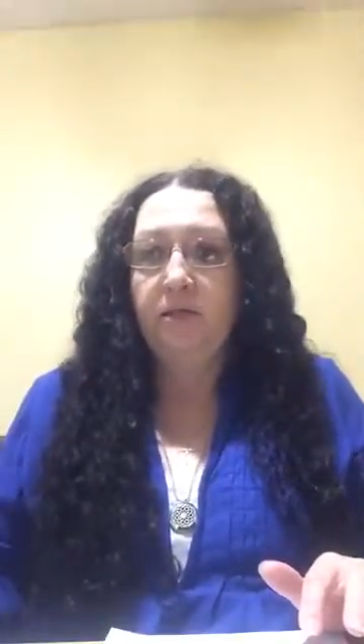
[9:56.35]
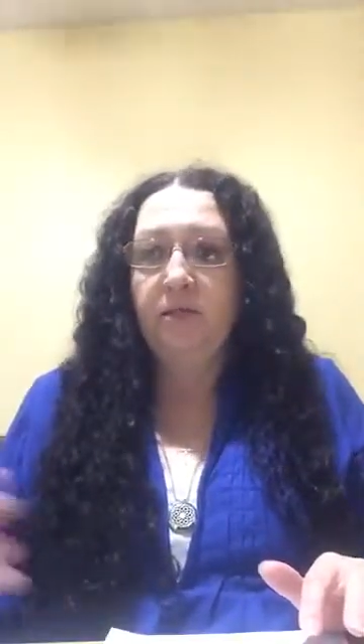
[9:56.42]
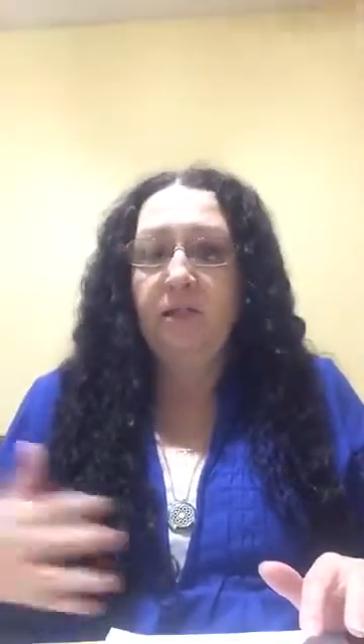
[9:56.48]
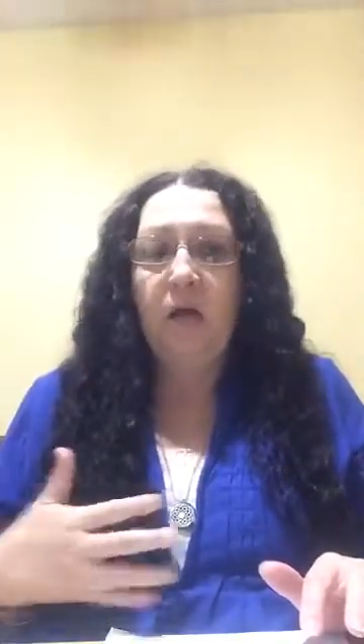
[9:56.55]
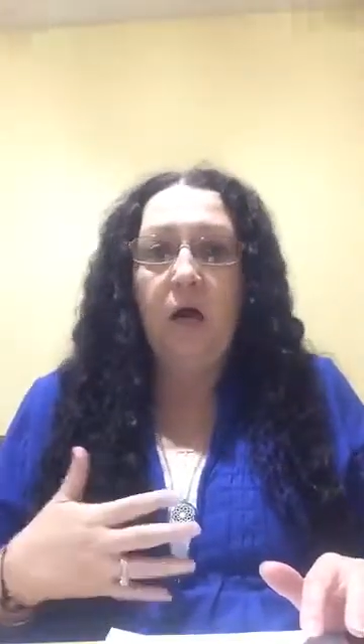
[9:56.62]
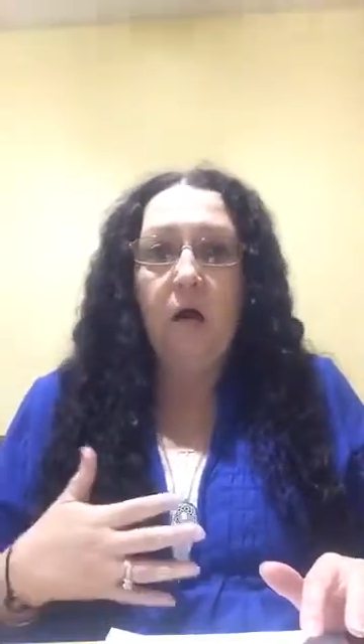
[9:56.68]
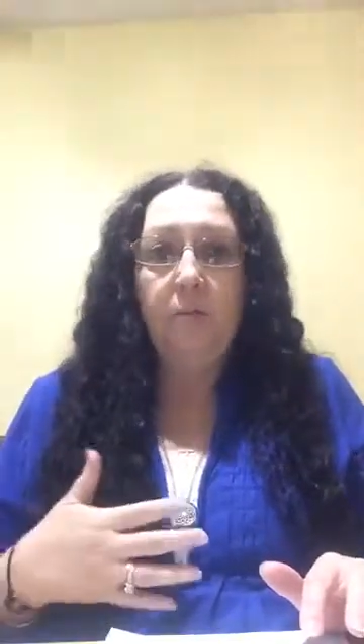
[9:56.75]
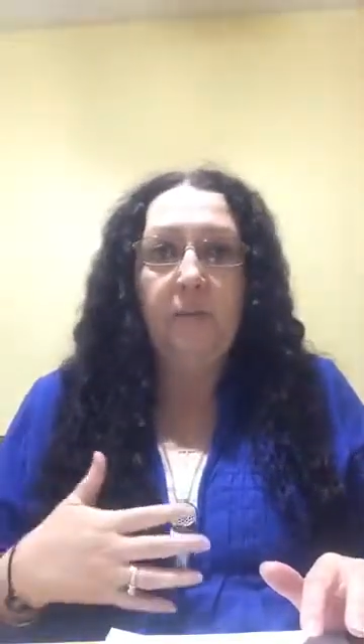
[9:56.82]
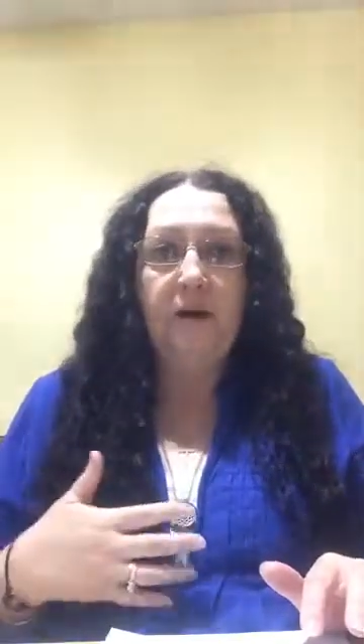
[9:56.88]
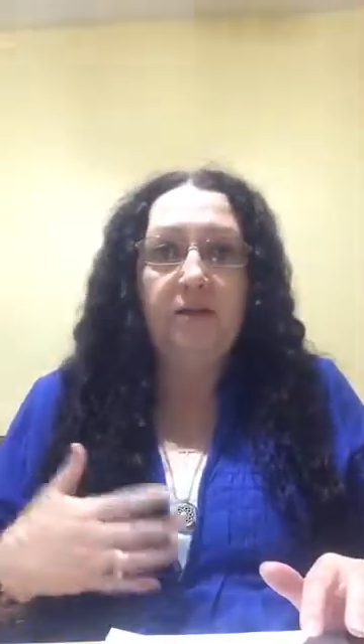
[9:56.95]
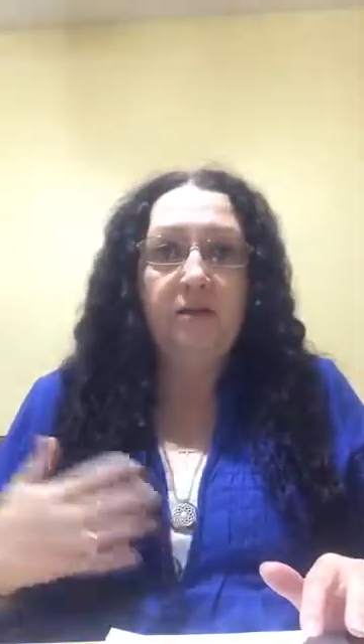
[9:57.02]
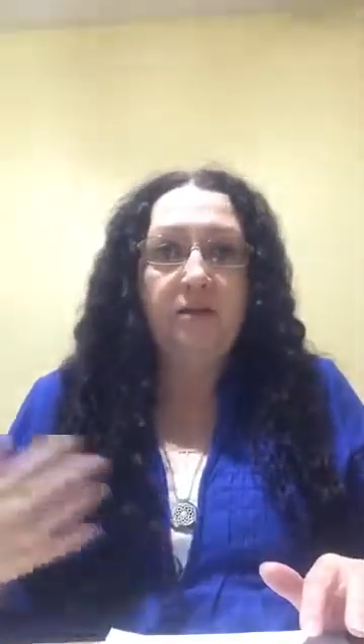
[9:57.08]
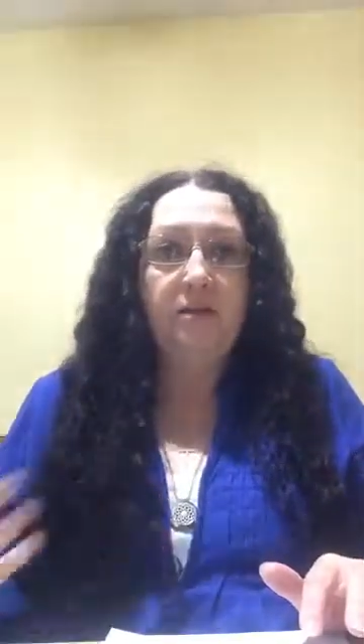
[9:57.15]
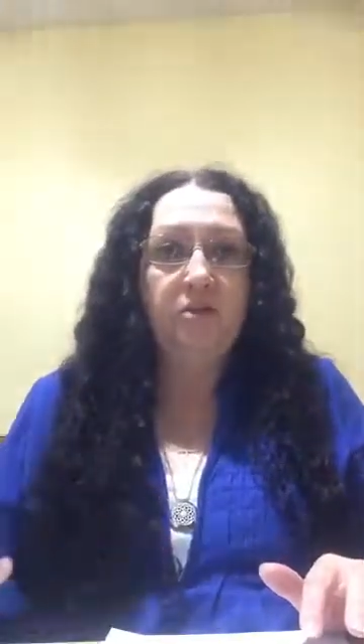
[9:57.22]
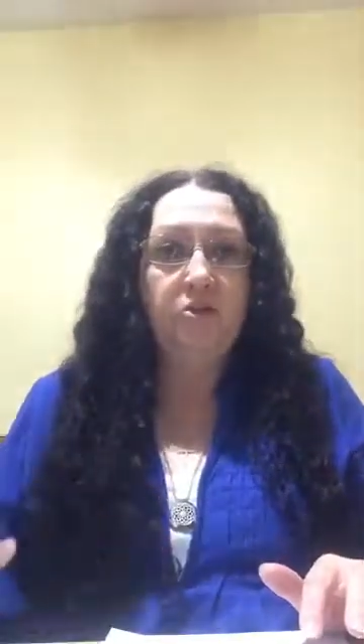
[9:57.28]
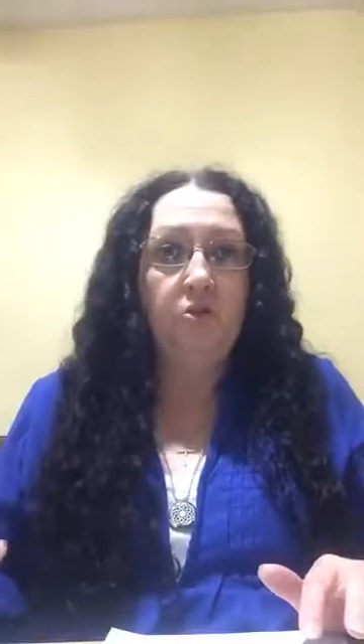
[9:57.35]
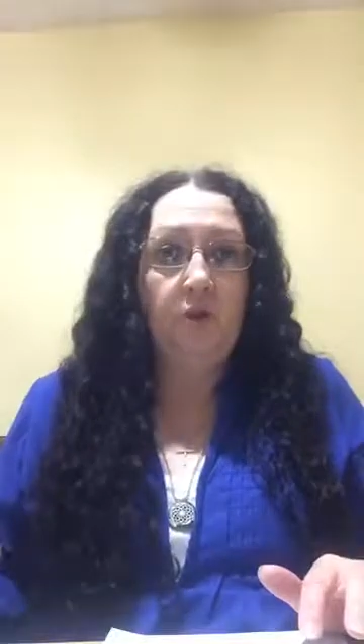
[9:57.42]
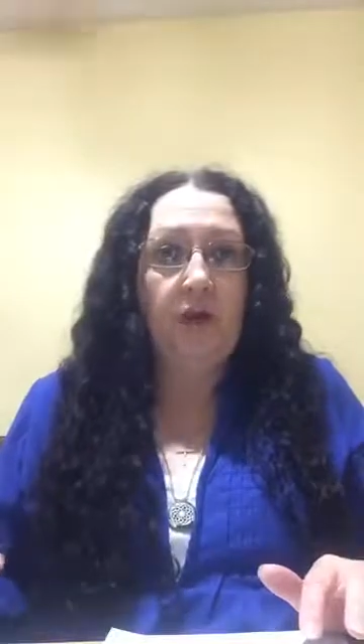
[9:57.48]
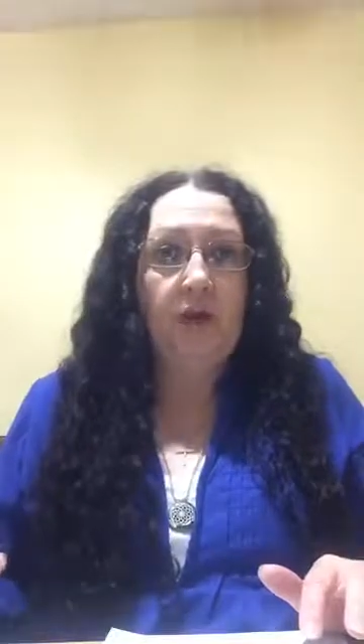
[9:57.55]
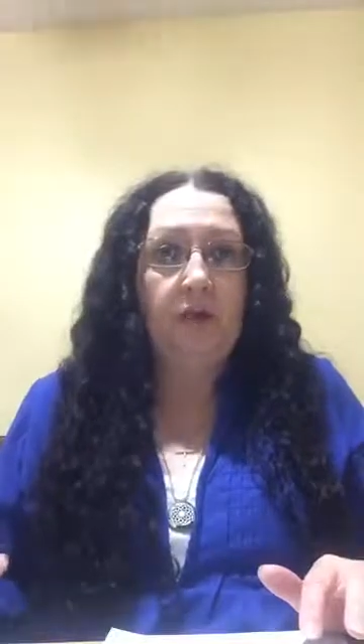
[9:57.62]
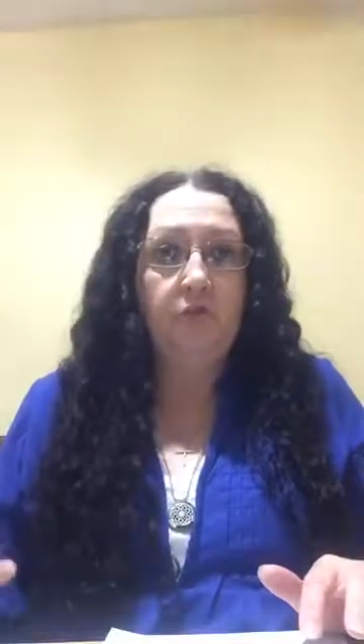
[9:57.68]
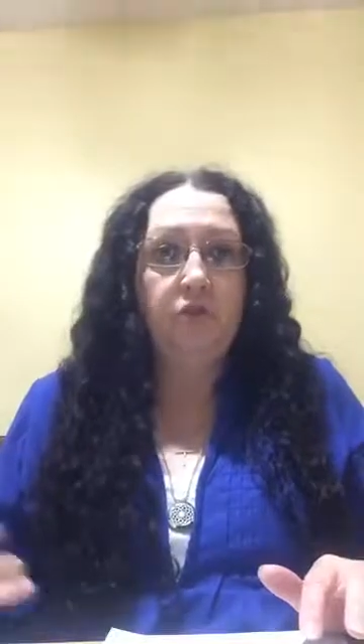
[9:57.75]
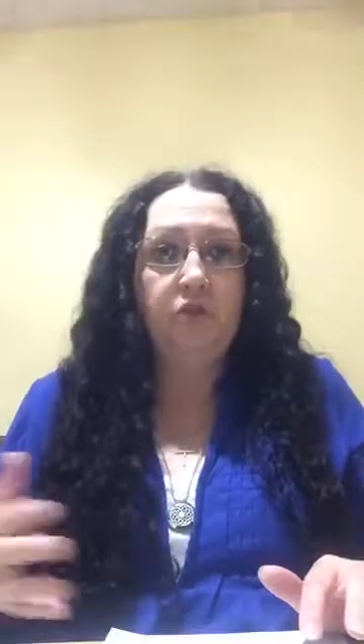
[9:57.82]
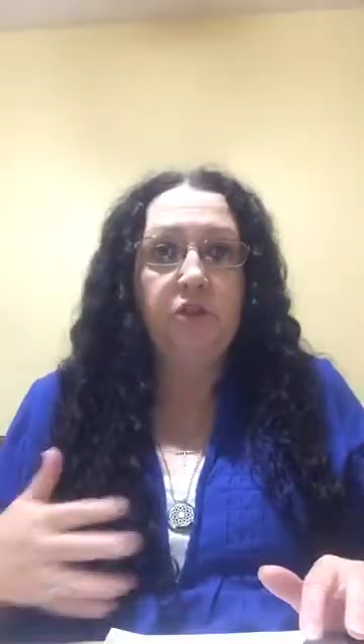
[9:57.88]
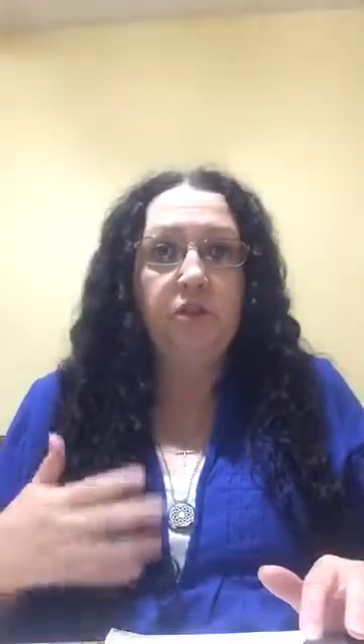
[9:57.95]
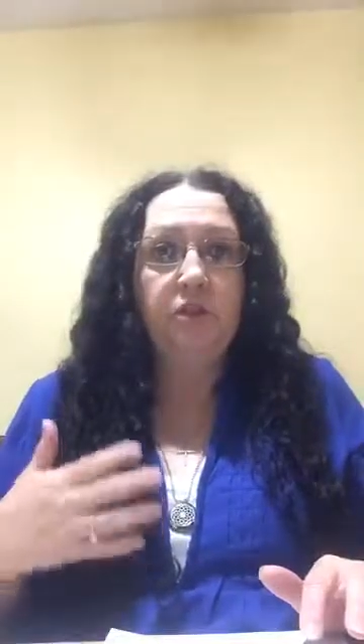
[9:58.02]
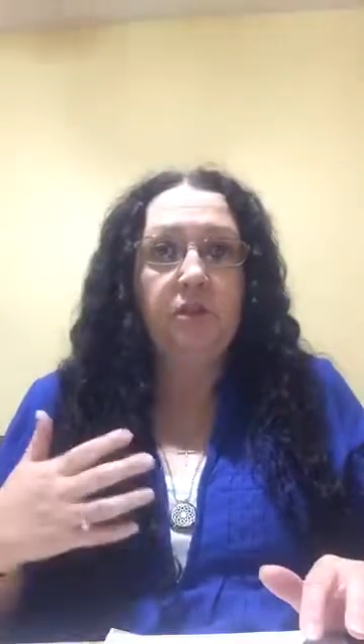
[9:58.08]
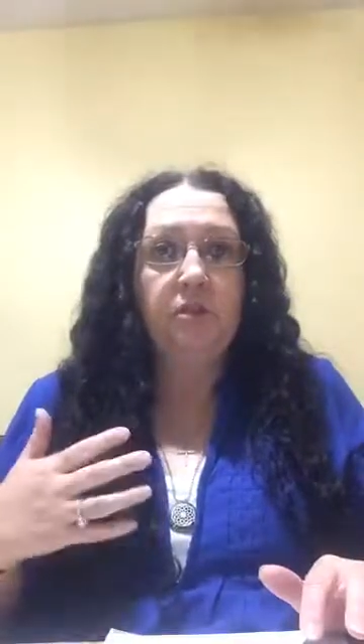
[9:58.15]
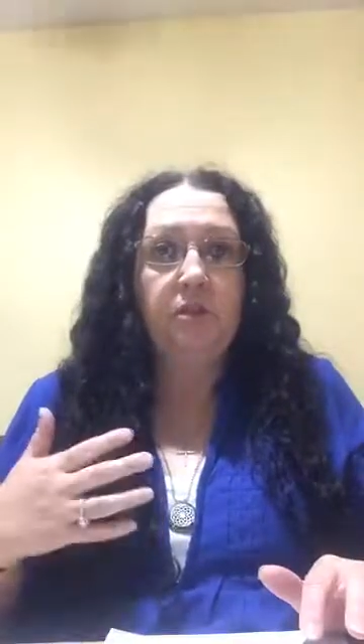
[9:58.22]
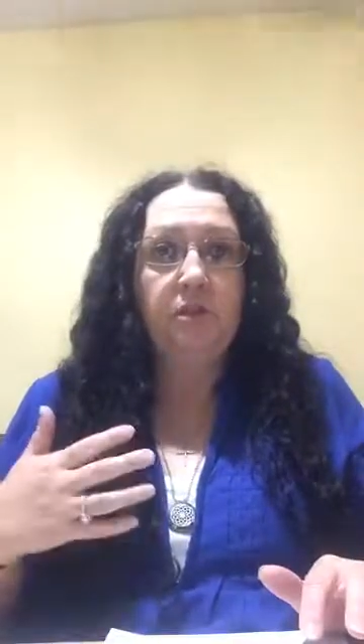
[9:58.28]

to combat seasonal allergies